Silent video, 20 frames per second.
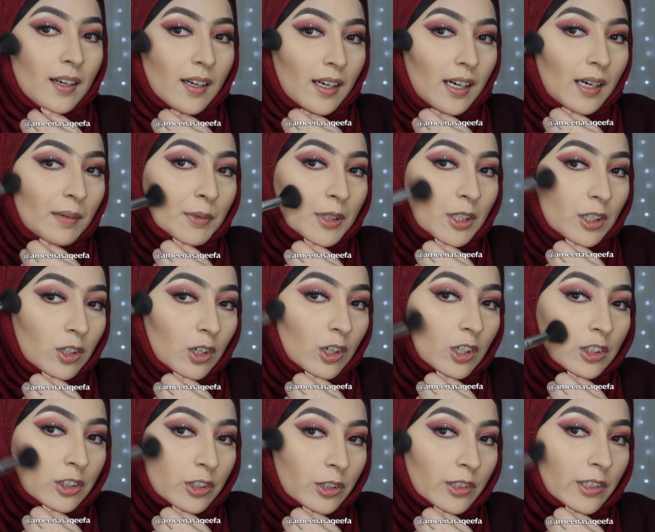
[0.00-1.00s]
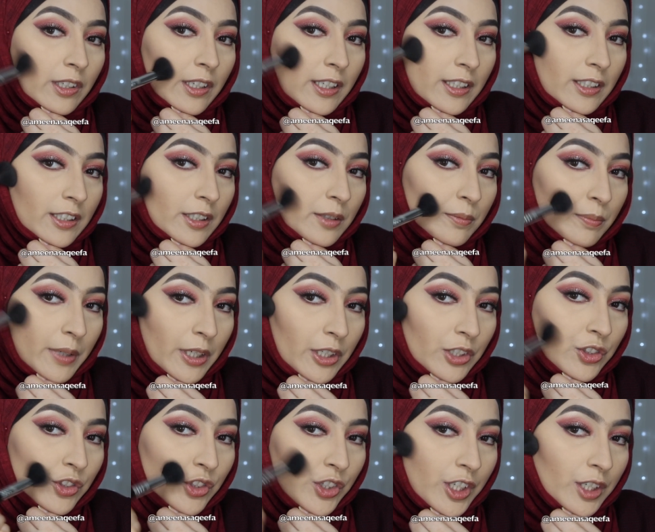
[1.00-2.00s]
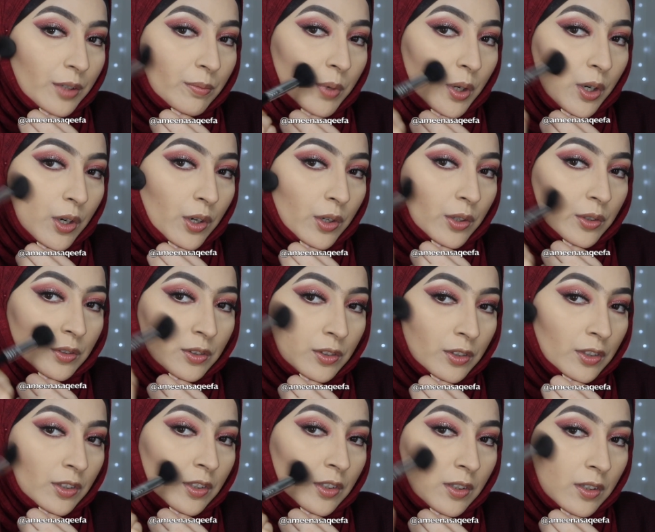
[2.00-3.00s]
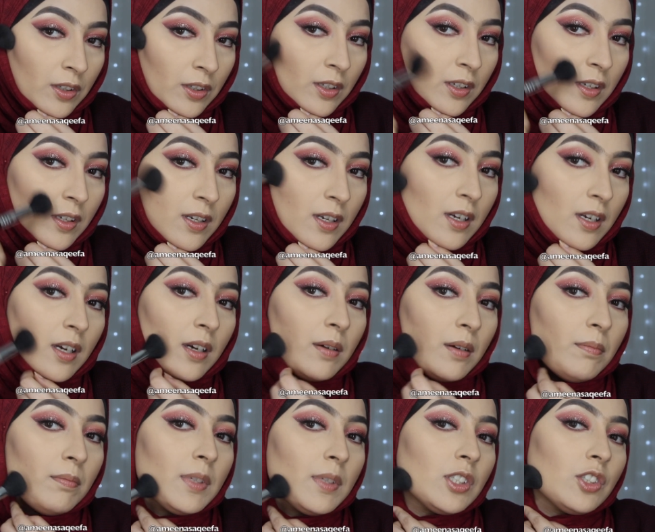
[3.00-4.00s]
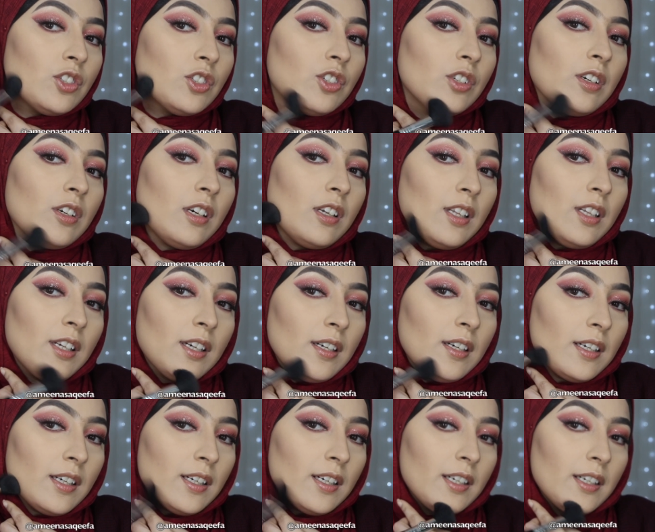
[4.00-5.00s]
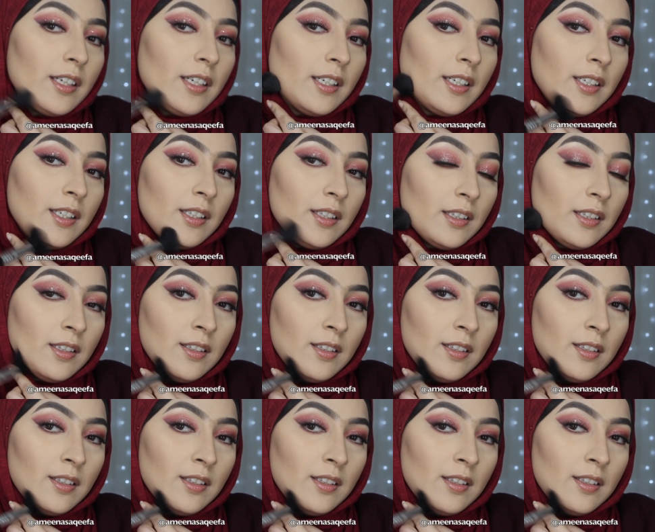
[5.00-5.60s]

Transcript: I'm gonna contour under my cheekbone, my jawline,